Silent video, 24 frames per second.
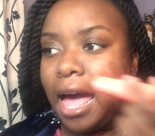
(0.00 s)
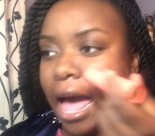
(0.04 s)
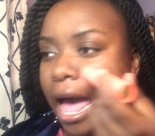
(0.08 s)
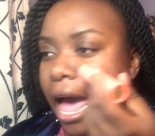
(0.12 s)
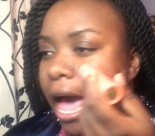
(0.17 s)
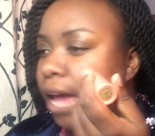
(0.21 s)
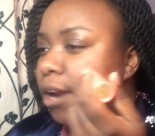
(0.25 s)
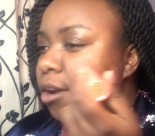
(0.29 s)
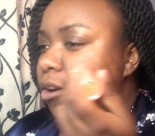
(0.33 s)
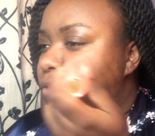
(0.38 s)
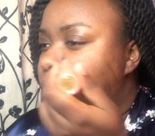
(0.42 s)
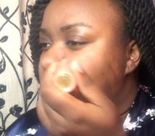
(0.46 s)

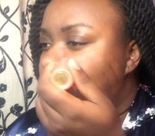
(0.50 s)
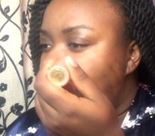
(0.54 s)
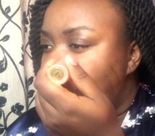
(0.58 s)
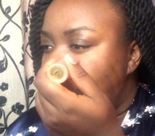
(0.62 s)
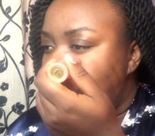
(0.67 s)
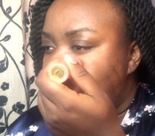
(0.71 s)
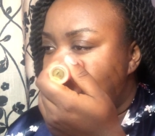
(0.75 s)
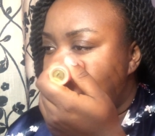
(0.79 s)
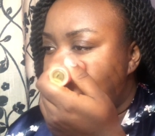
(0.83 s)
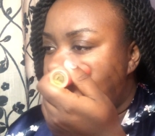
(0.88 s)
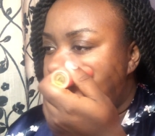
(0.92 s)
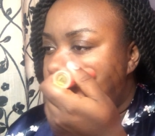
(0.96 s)
I don't really
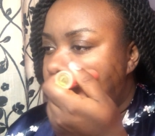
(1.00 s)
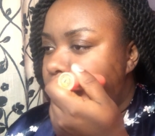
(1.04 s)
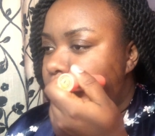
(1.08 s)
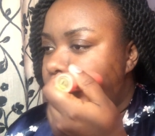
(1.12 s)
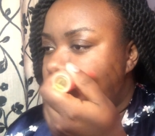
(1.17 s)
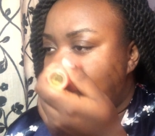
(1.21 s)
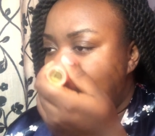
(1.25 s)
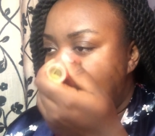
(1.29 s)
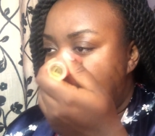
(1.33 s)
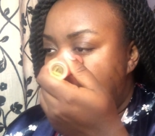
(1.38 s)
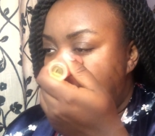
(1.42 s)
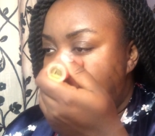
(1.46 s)
know
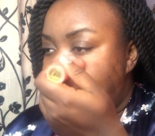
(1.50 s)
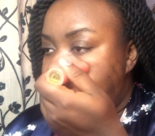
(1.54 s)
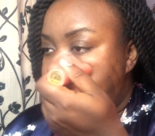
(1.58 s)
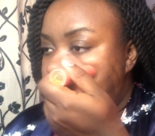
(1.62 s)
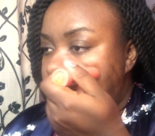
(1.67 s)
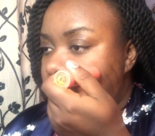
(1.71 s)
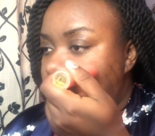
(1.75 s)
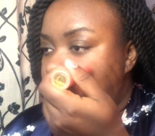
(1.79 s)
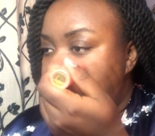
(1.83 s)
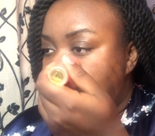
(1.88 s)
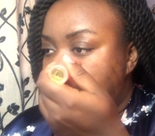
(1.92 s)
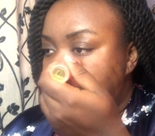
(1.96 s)
what that
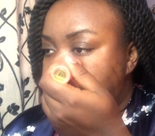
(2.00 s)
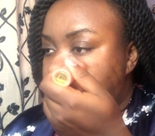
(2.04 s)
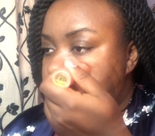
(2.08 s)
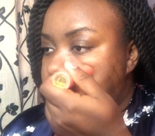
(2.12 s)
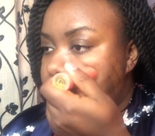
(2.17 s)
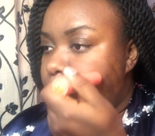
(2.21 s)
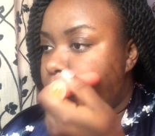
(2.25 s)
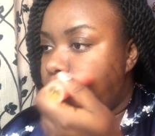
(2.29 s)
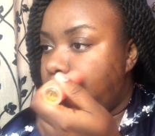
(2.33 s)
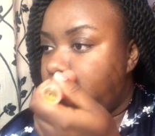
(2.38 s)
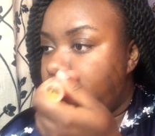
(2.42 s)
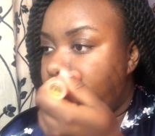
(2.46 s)
means,
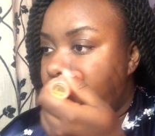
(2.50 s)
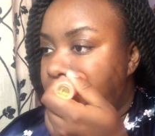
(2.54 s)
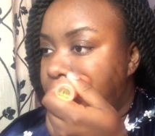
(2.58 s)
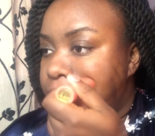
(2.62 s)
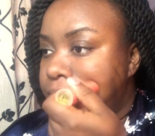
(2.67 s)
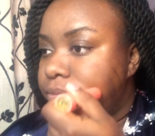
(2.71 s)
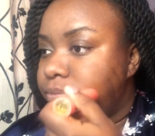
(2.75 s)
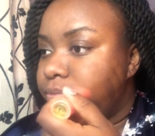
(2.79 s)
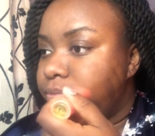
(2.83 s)
but,